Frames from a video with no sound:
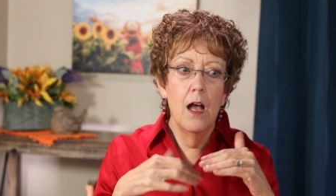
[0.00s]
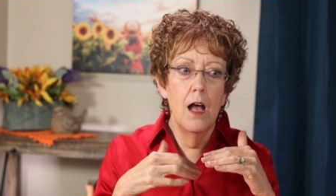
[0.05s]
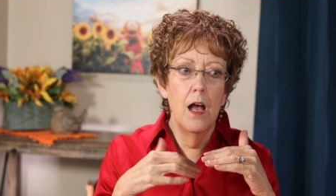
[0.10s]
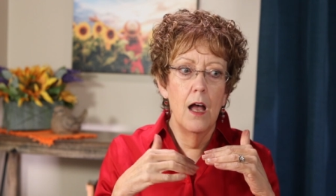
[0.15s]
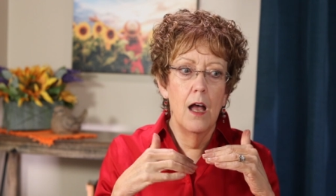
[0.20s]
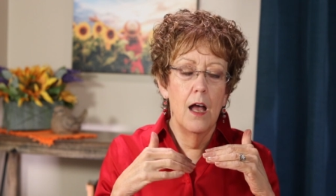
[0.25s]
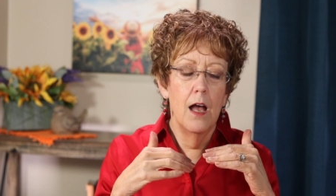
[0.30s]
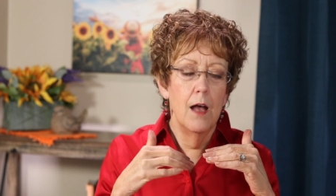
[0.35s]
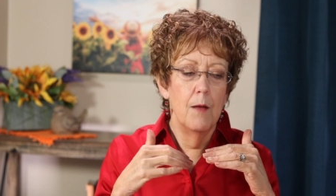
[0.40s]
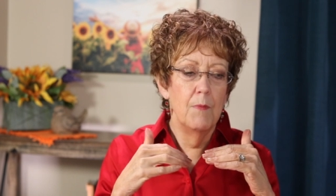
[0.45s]

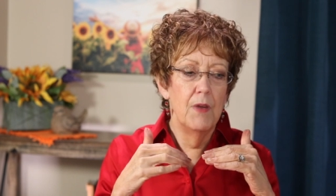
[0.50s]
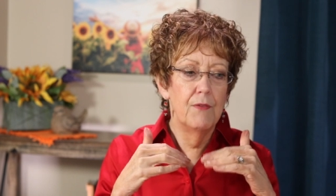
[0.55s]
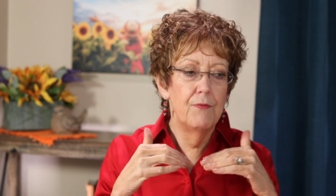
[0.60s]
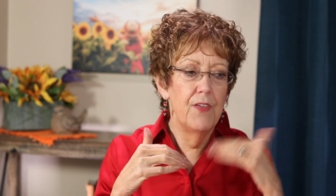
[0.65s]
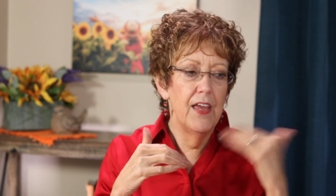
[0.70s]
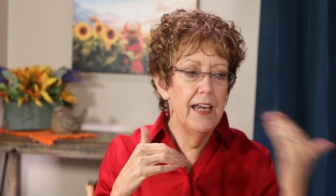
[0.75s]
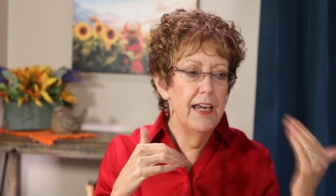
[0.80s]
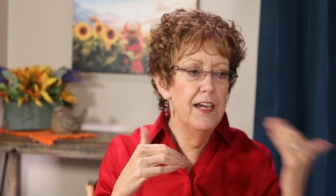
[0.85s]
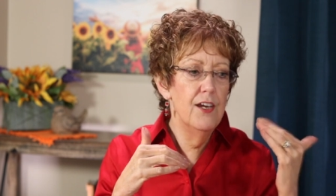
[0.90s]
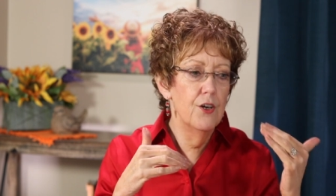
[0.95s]
um, if
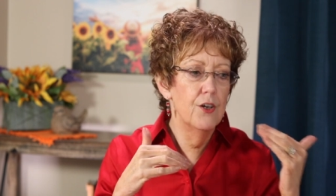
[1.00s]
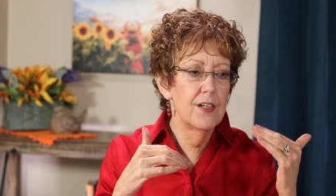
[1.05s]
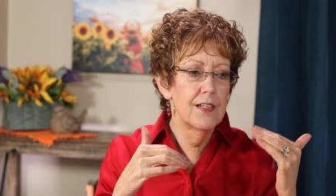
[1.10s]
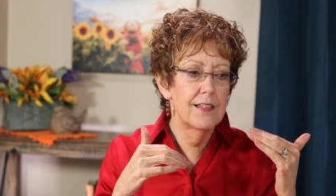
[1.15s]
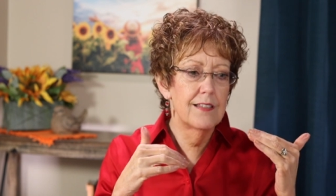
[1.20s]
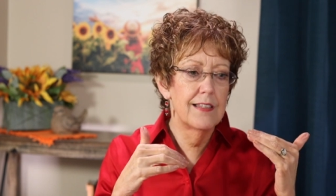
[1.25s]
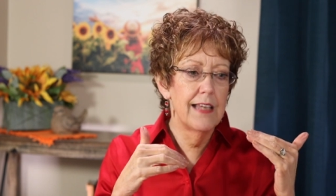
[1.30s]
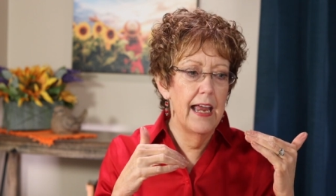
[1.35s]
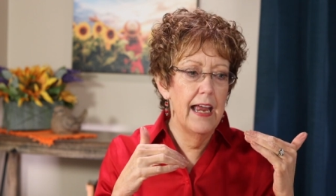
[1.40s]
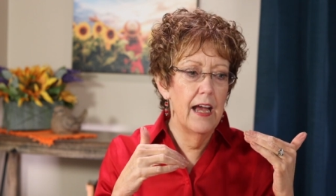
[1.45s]
they hear a
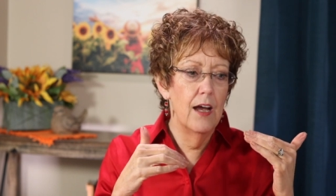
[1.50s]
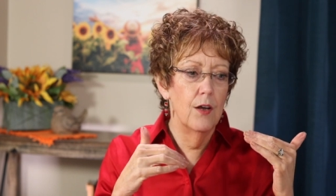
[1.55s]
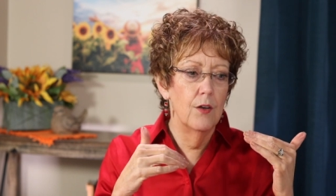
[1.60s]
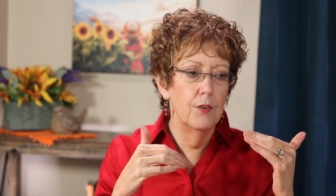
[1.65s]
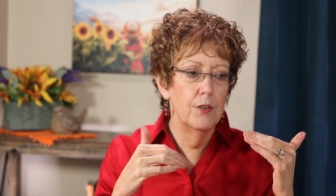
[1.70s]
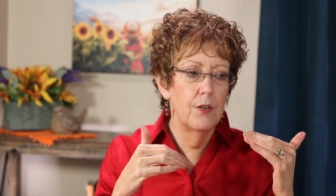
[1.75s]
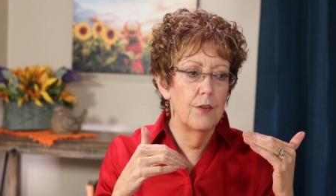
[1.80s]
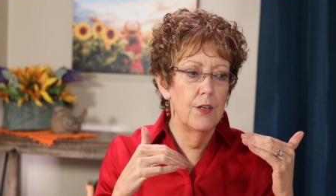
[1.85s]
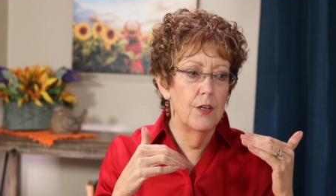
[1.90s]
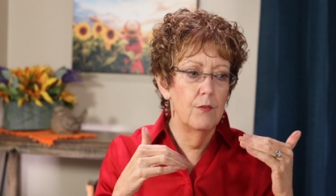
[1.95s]

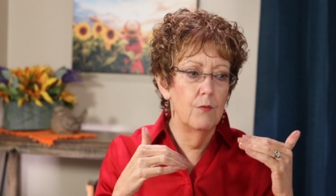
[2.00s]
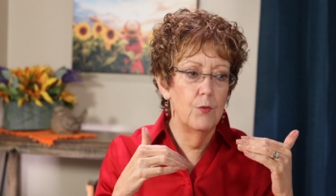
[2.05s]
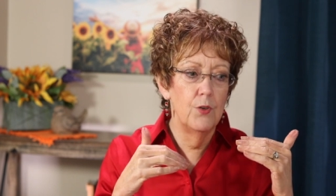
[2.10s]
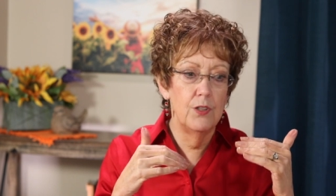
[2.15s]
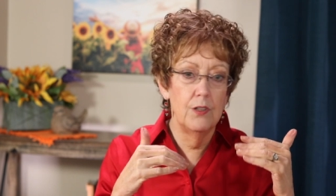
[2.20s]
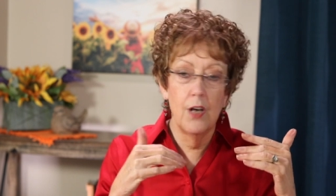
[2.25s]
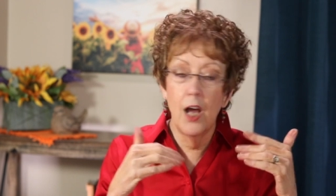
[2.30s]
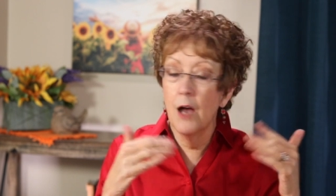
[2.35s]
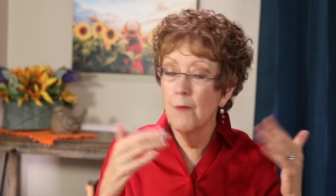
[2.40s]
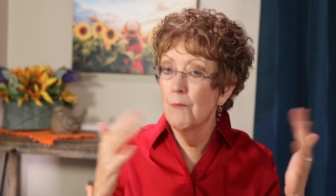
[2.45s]
sound that
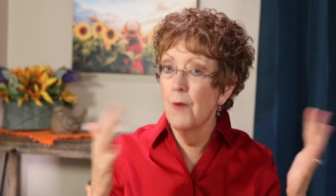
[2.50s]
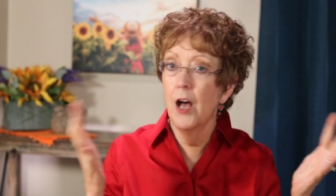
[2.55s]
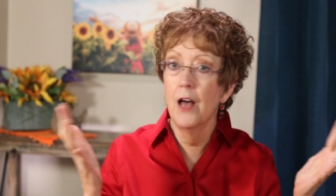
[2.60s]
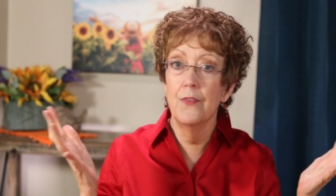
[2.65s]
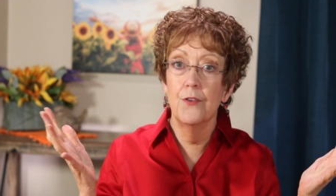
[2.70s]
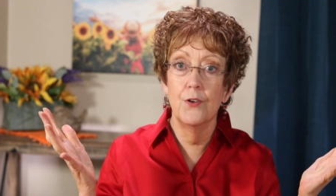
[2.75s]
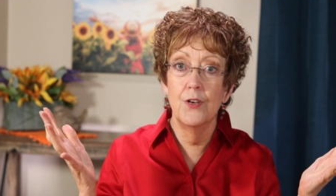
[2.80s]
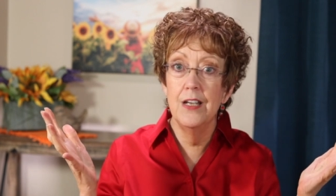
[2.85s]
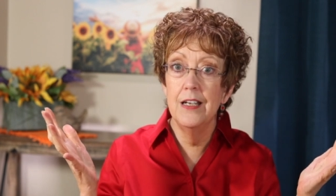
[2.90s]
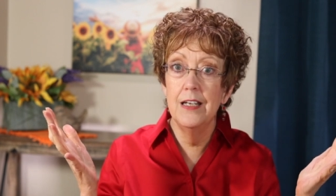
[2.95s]
would not
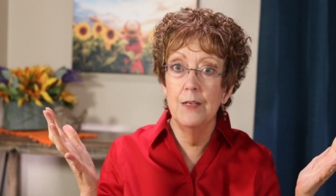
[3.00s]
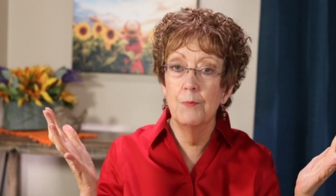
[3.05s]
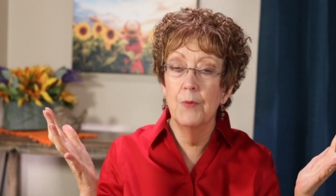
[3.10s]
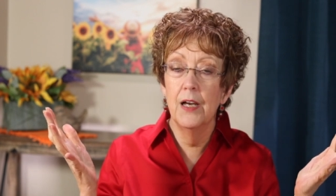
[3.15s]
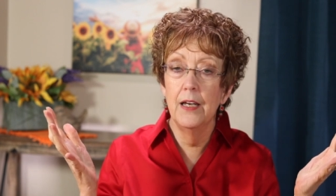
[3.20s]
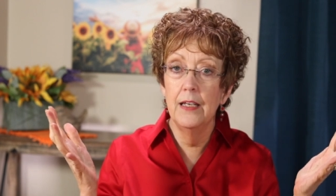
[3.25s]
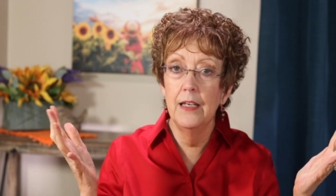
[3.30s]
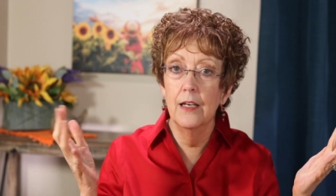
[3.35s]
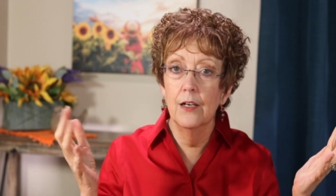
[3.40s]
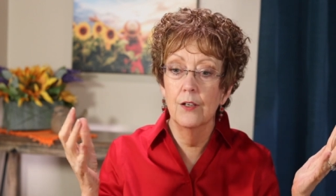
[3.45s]
bother
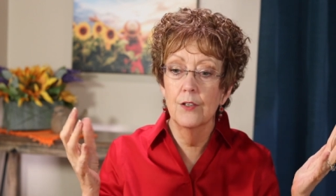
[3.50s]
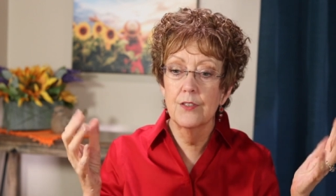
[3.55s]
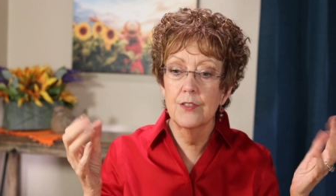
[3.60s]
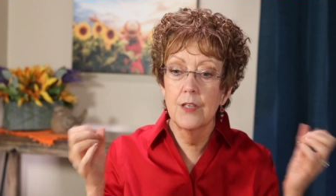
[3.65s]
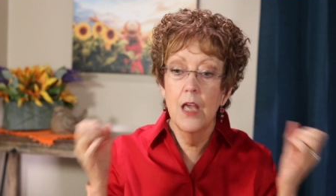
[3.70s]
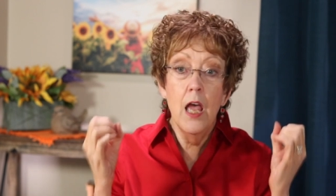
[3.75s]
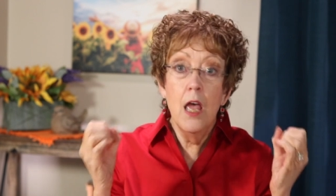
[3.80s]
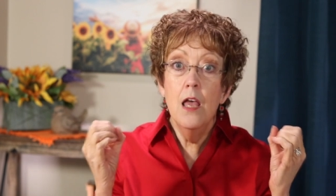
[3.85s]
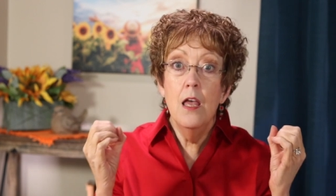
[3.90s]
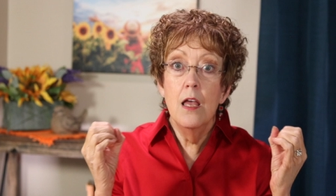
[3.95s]
anybody else